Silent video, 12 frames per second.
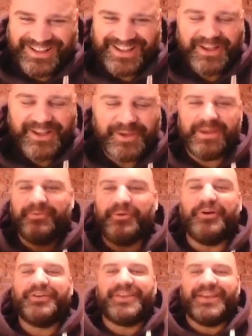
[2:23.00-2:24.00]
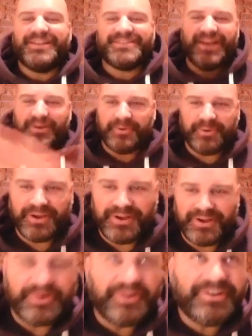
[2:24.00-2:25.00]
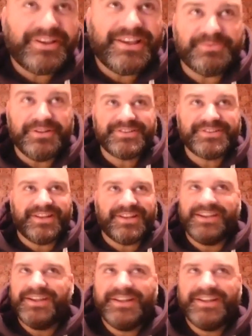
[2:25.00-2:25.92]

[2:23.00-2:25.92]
Mate, we're all kids, aren't we? We're all kids once, and then